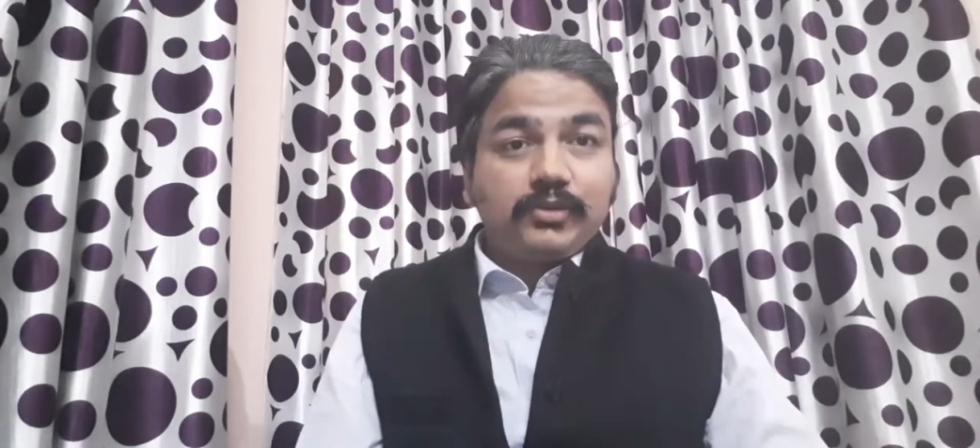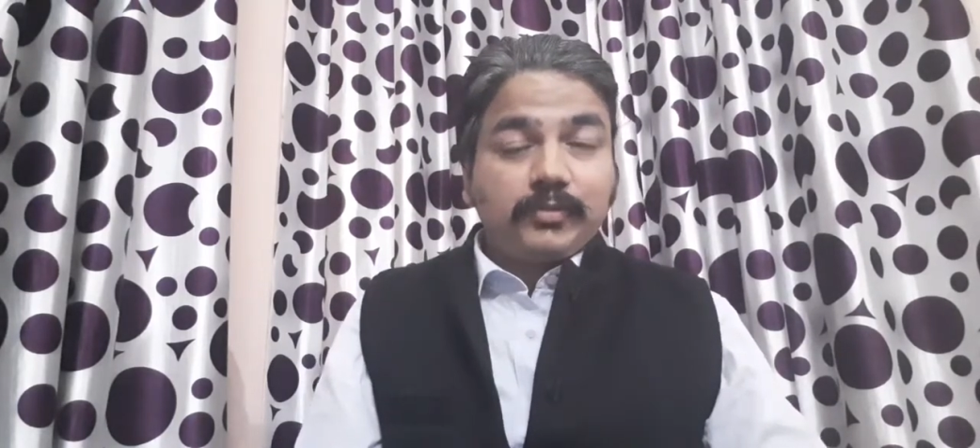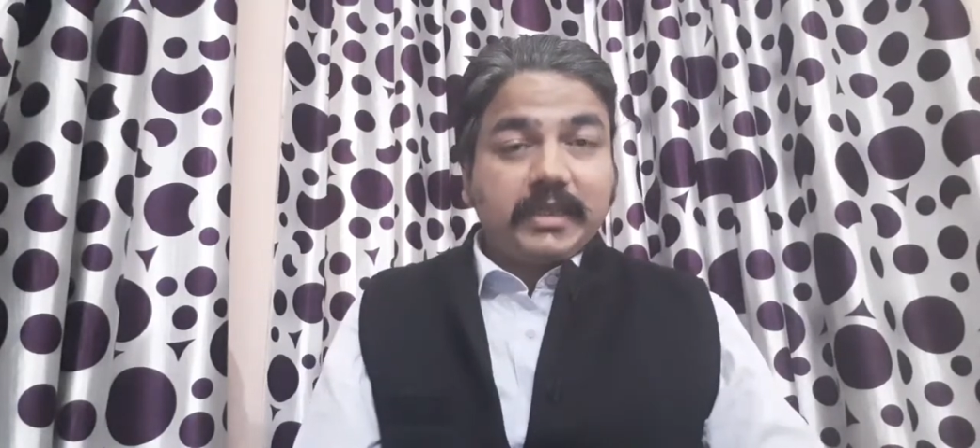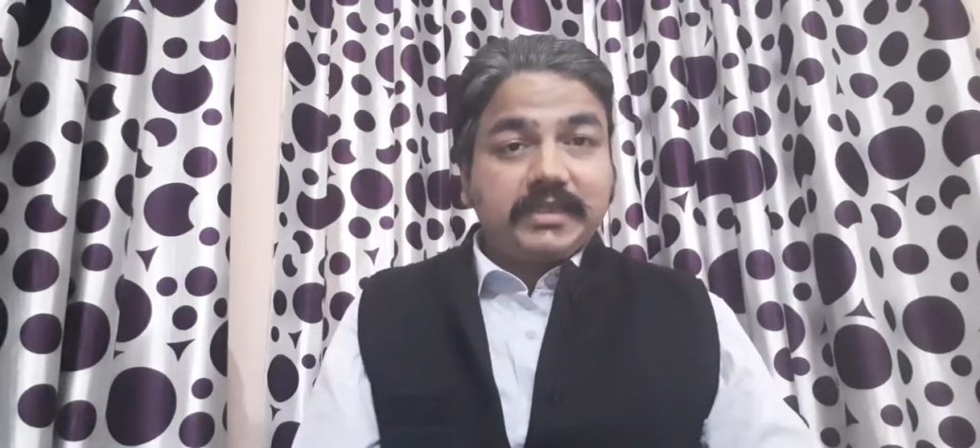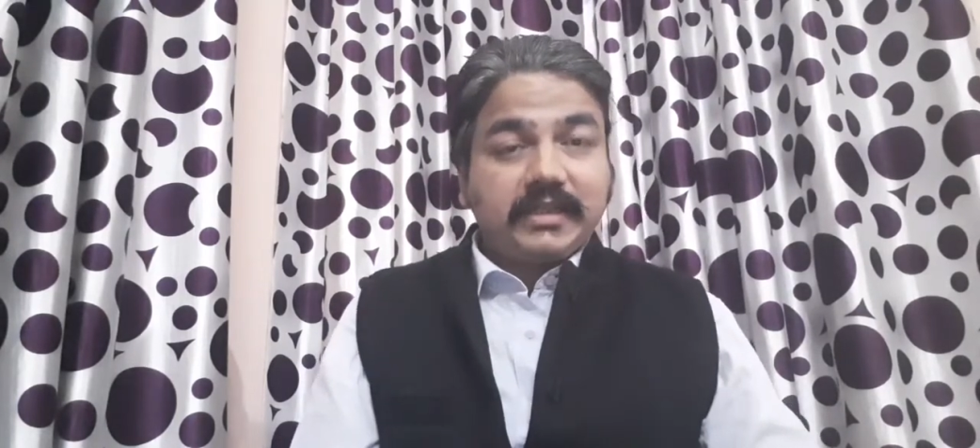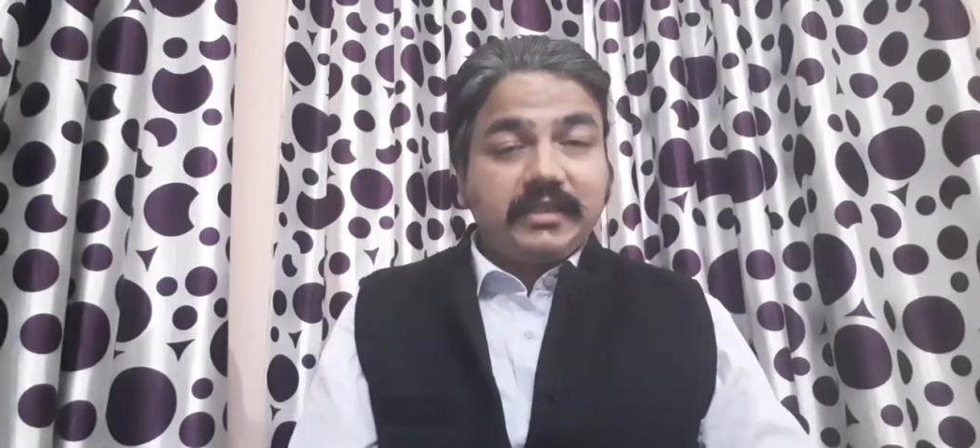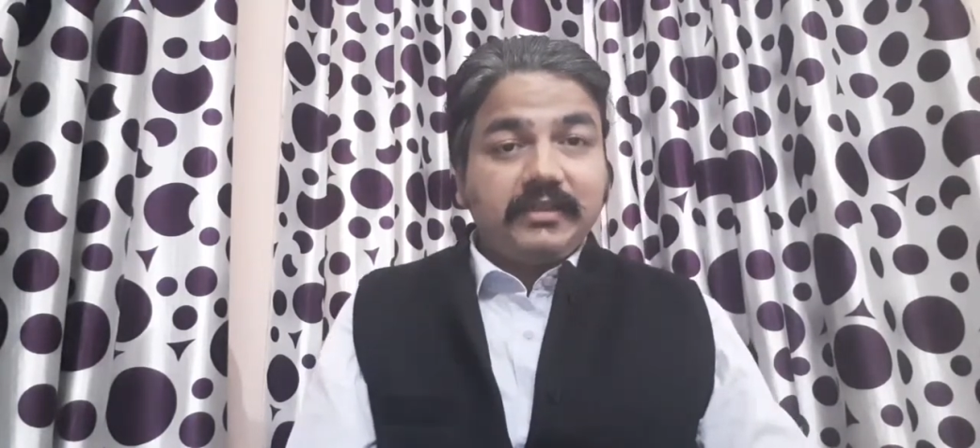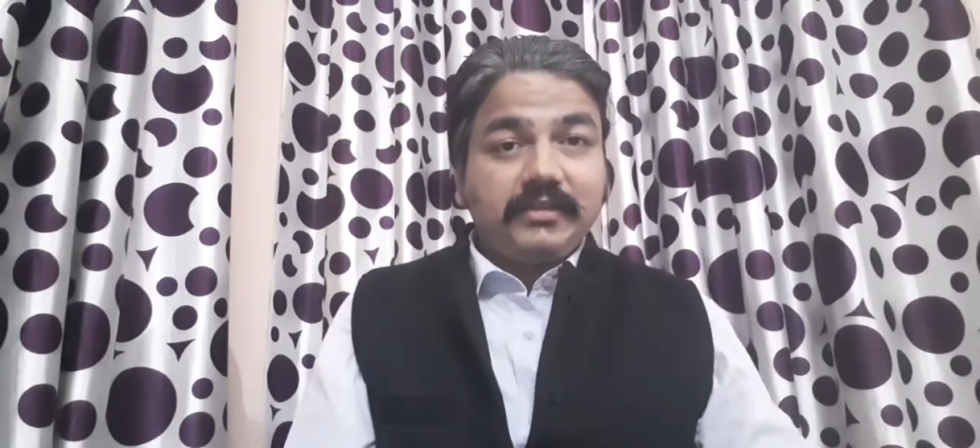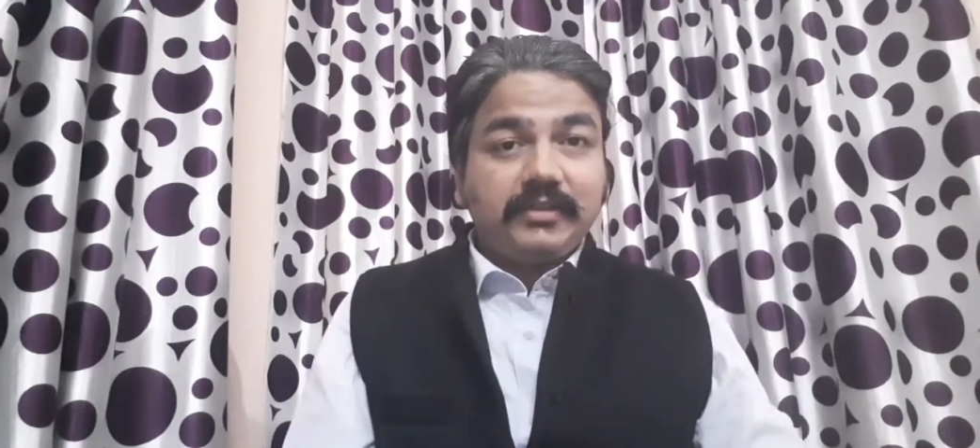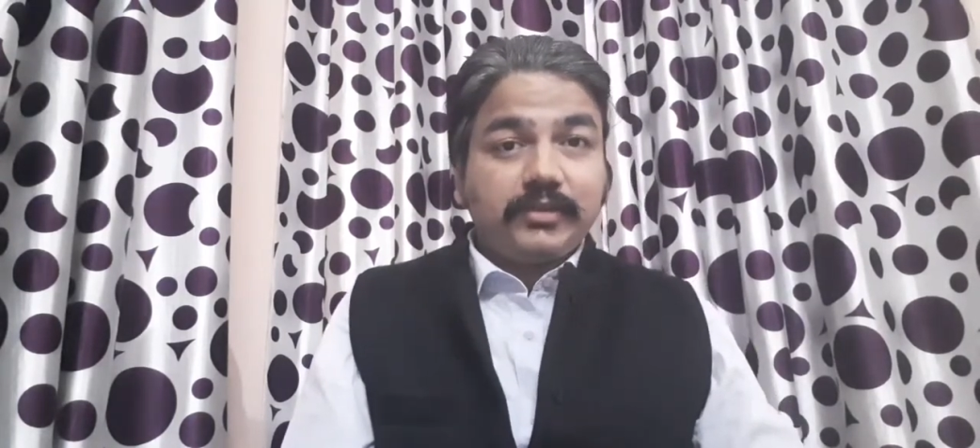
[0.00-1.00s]
to my
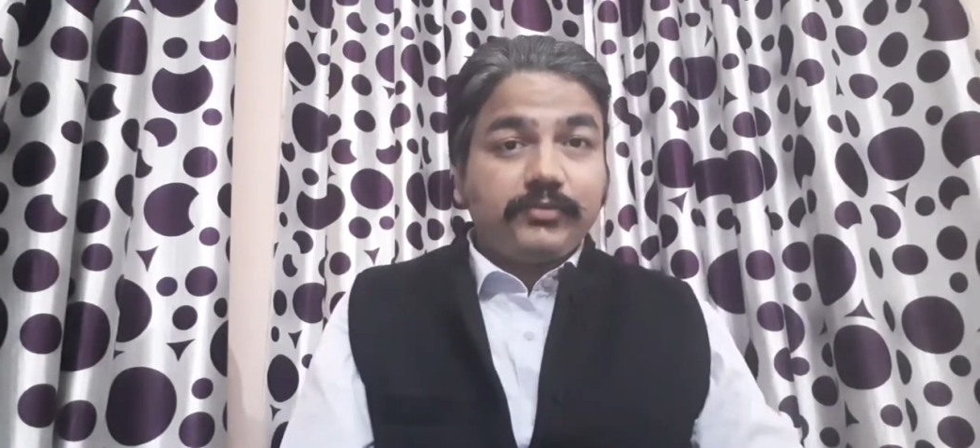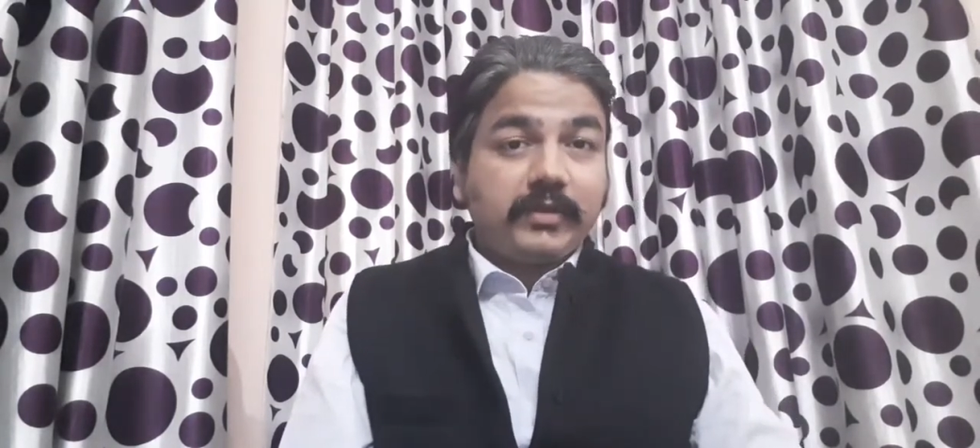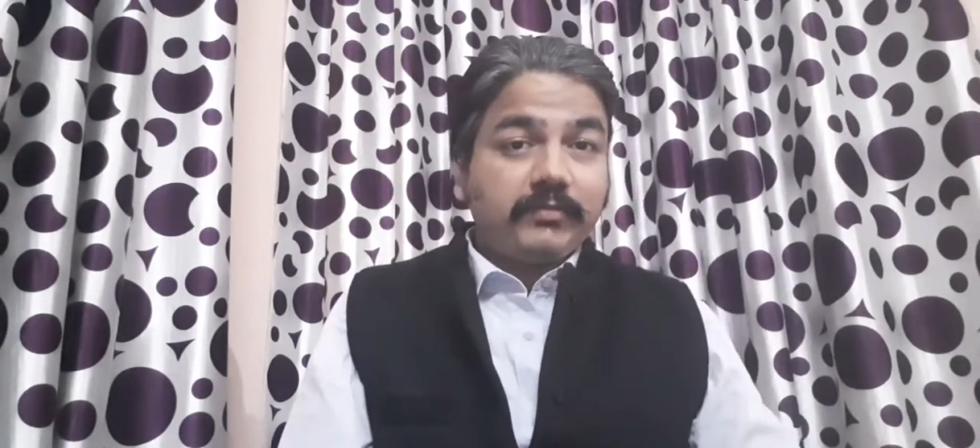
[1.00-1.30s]
channel if you